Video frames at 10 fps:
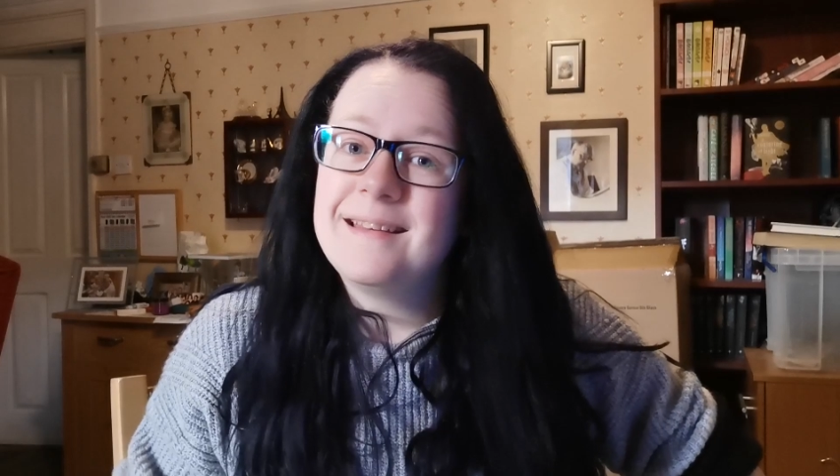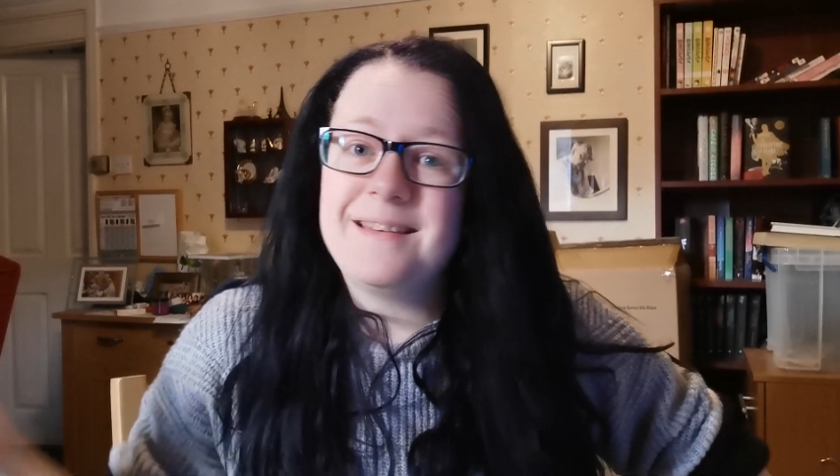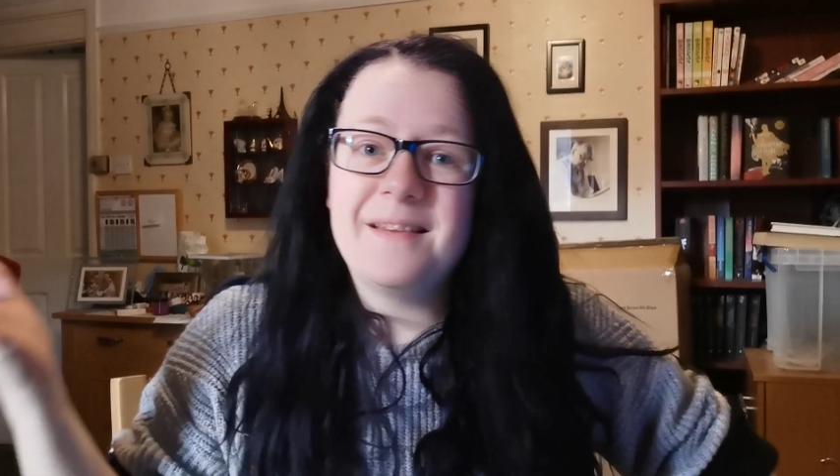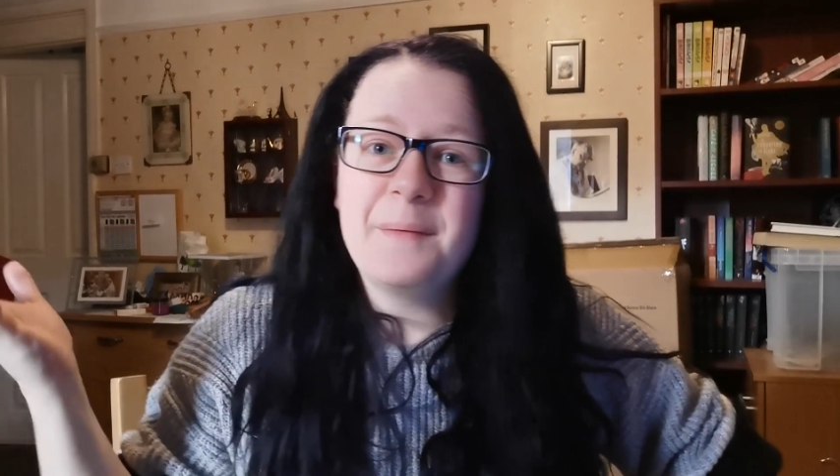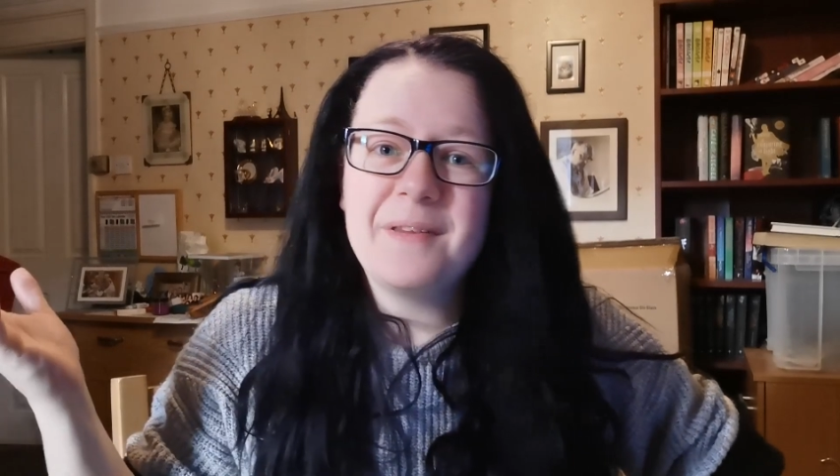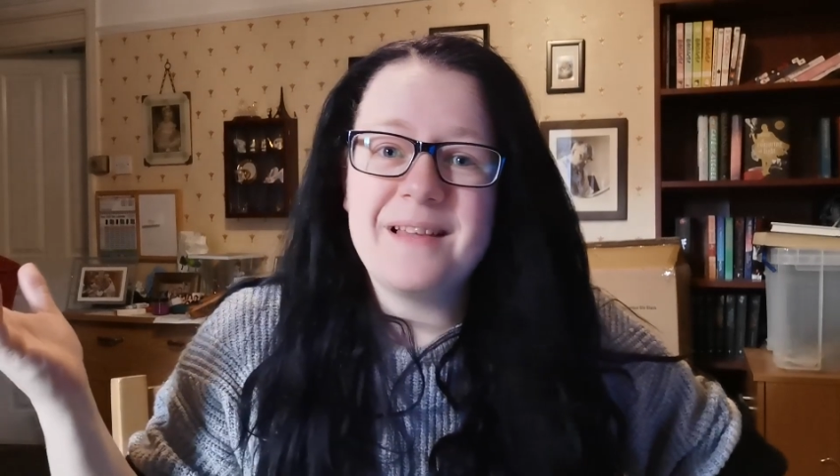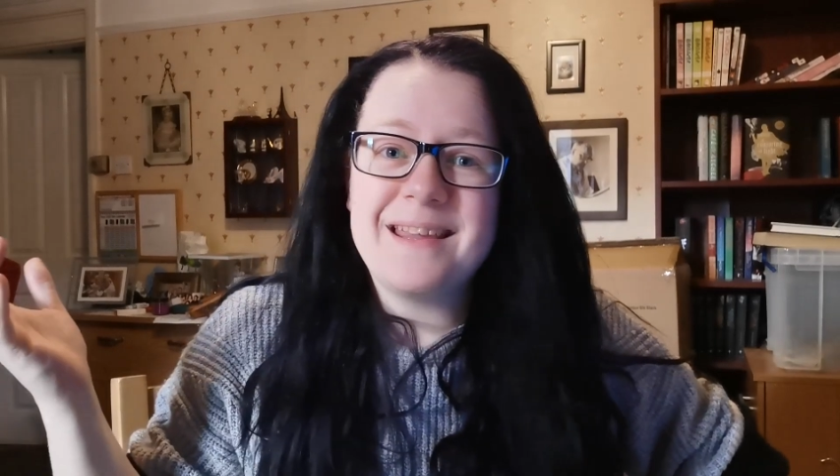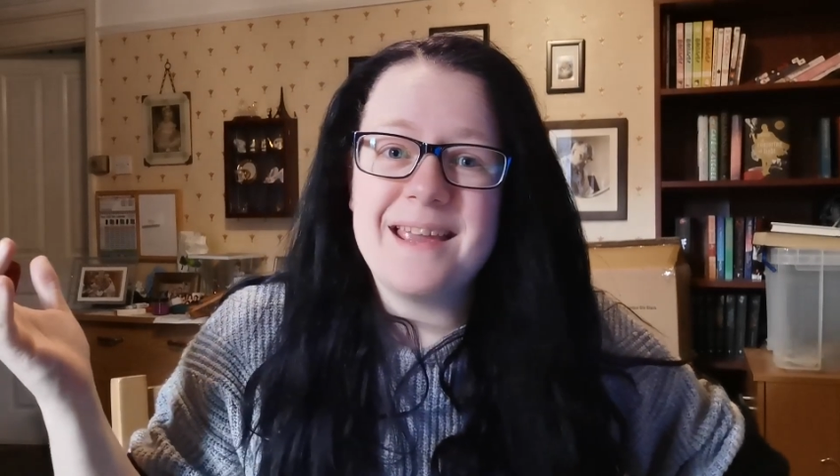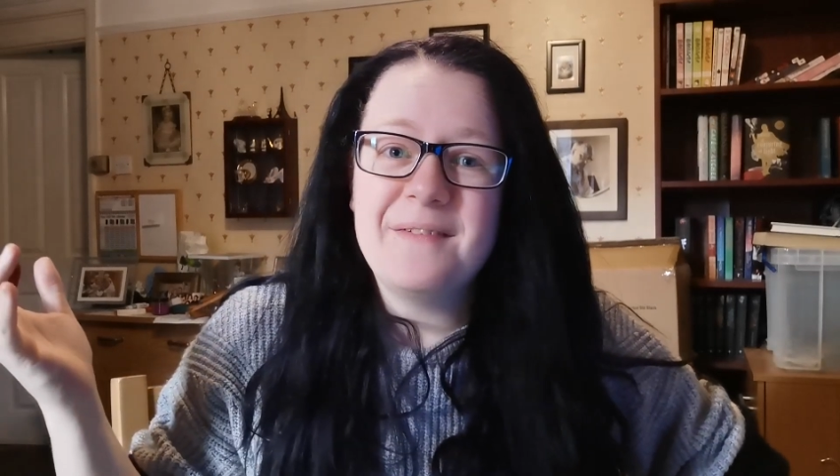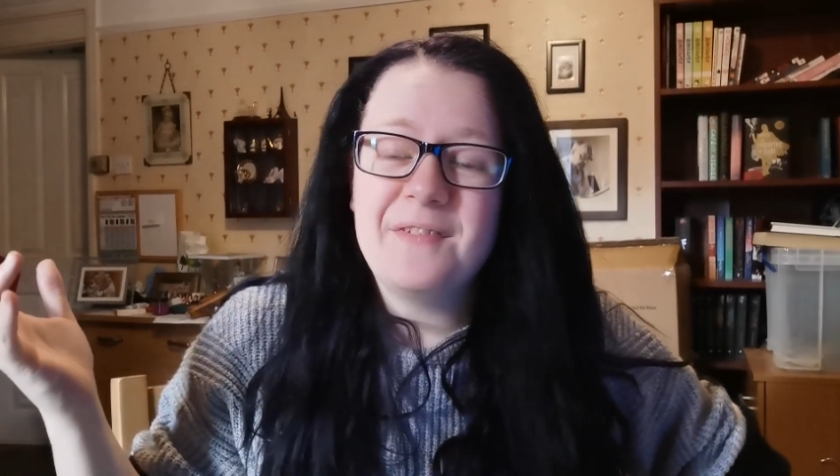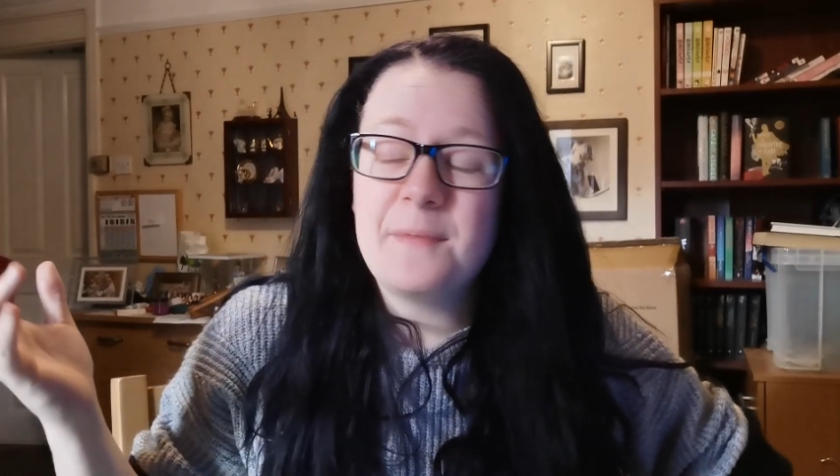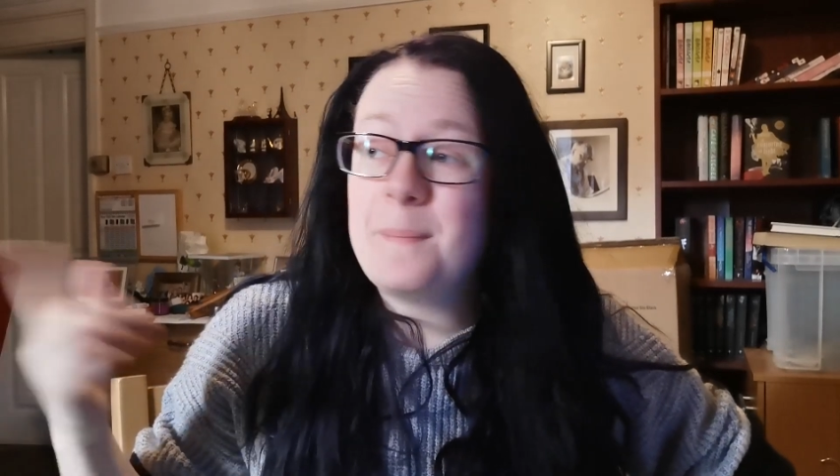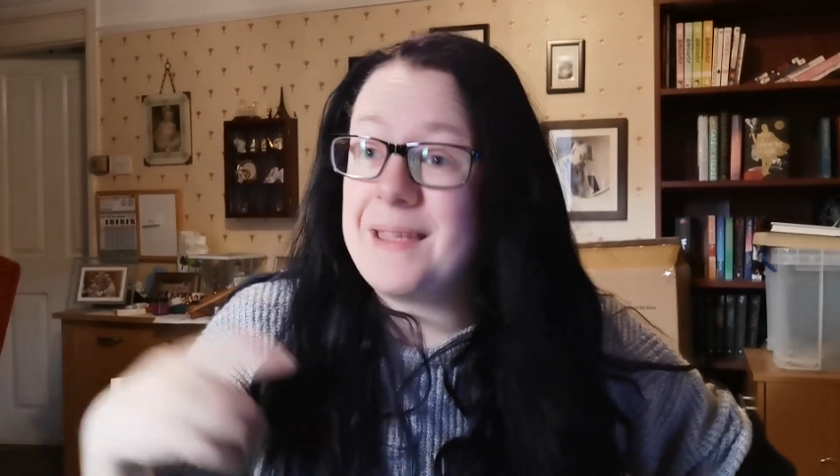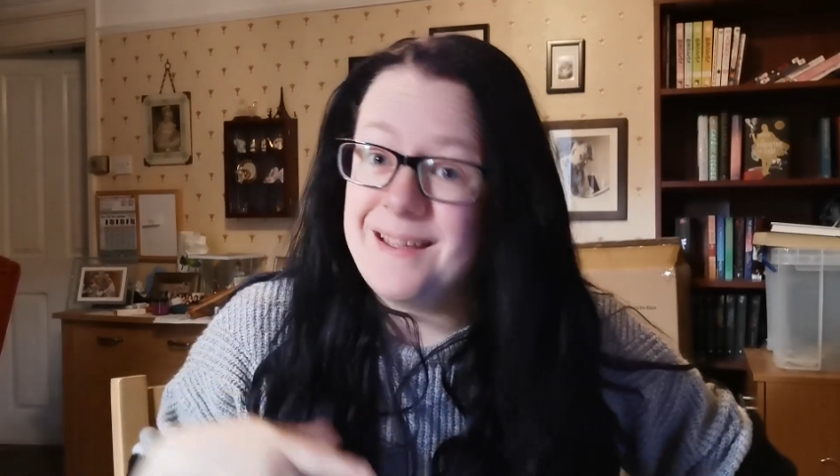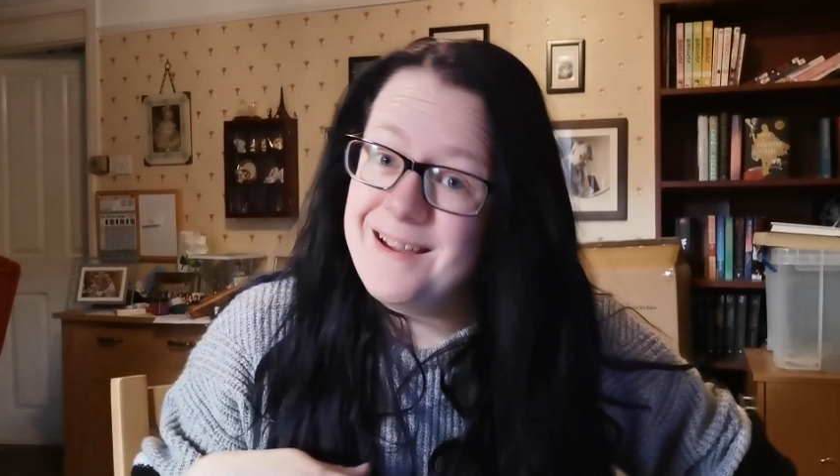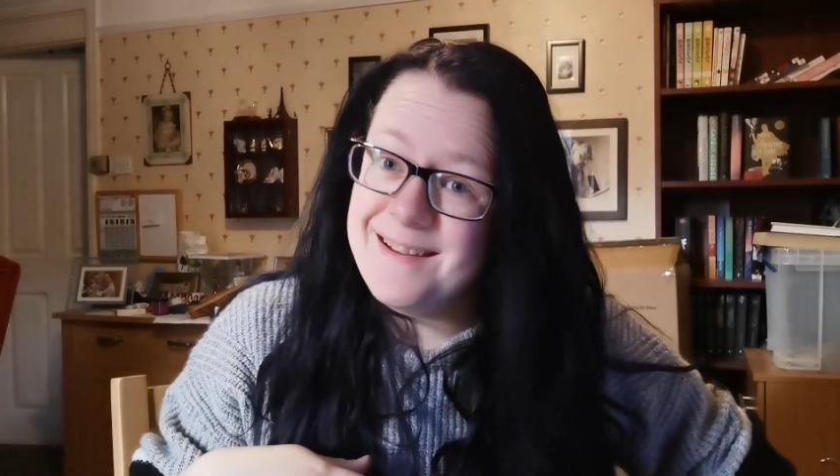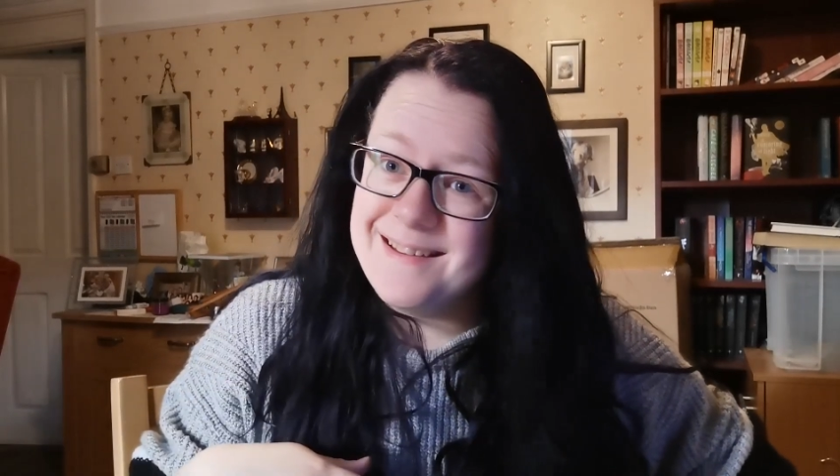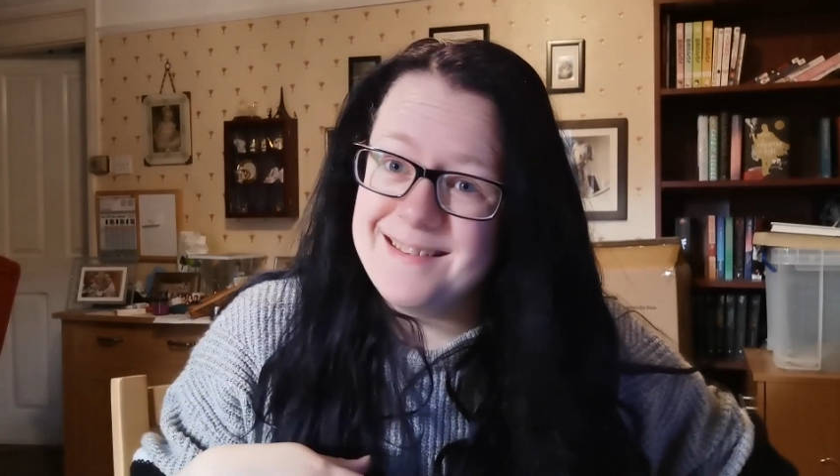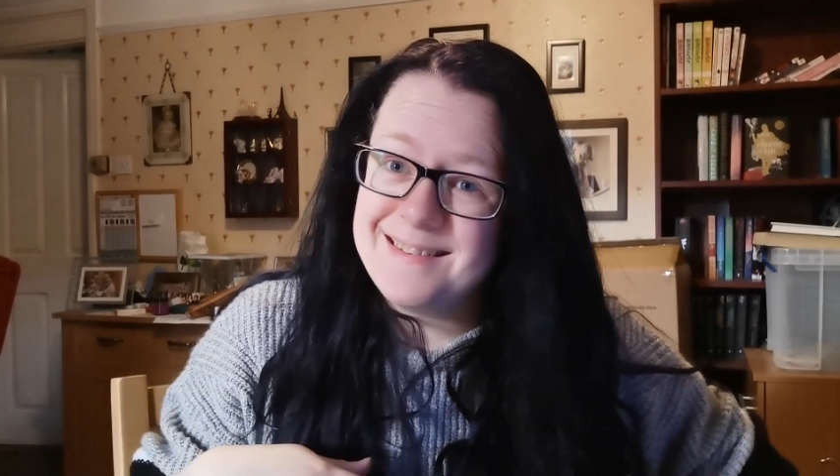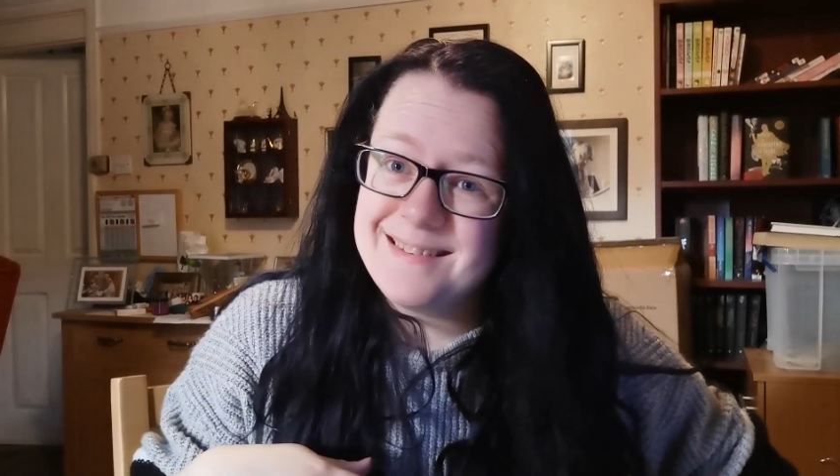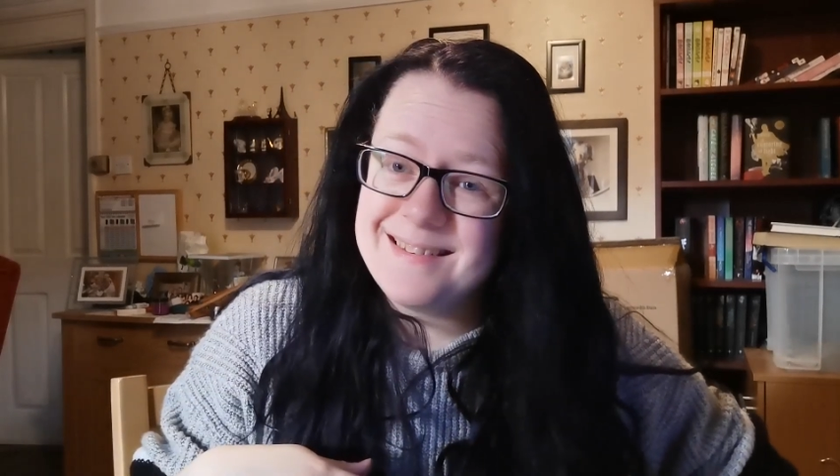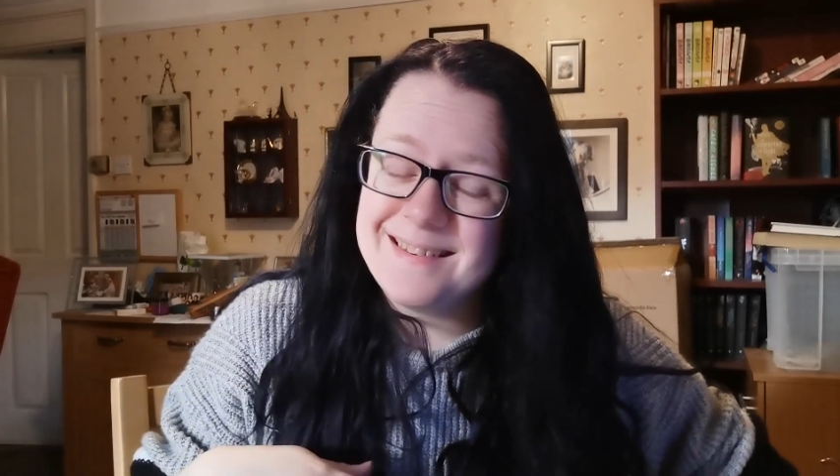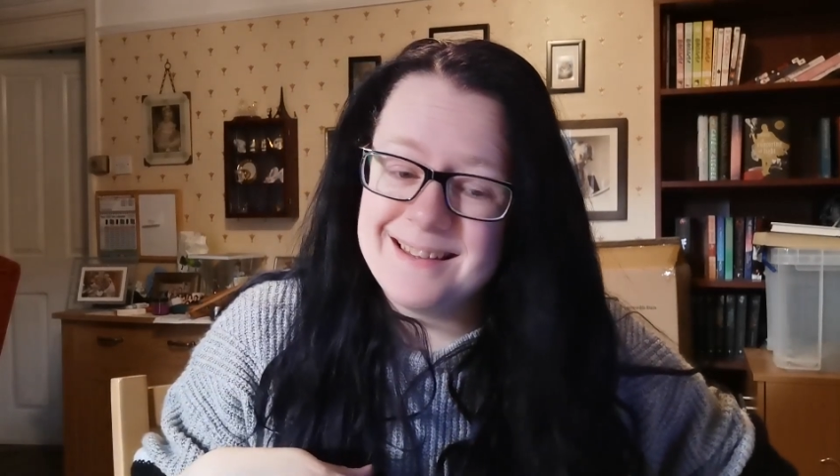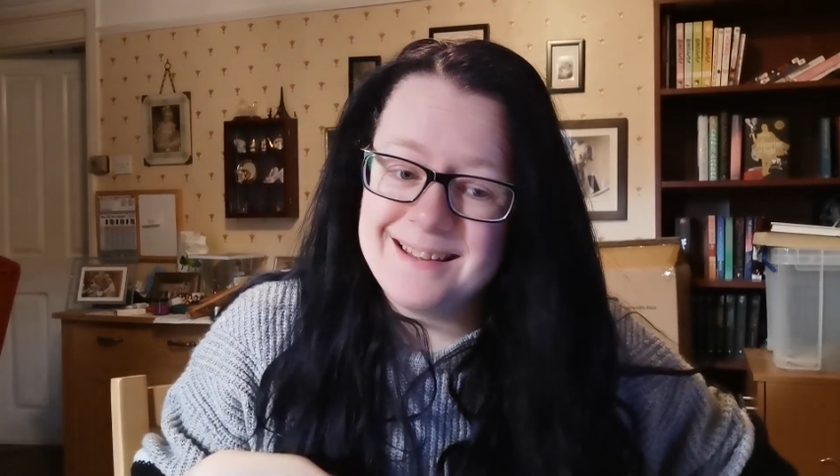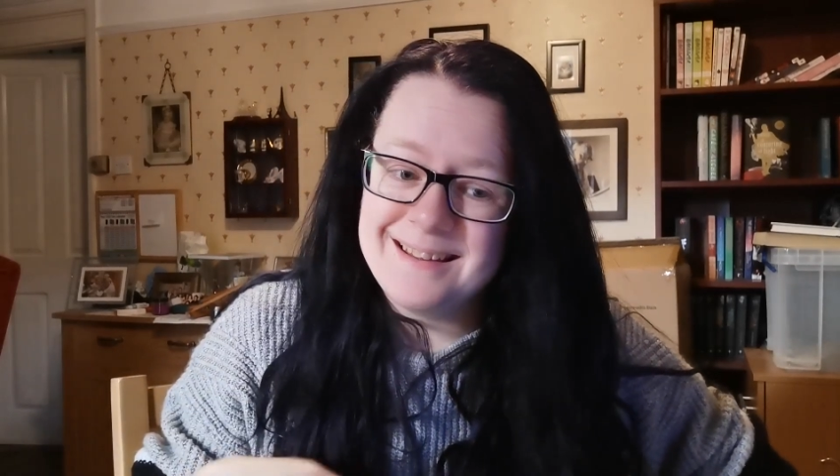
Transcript: Did someone say gifts? Because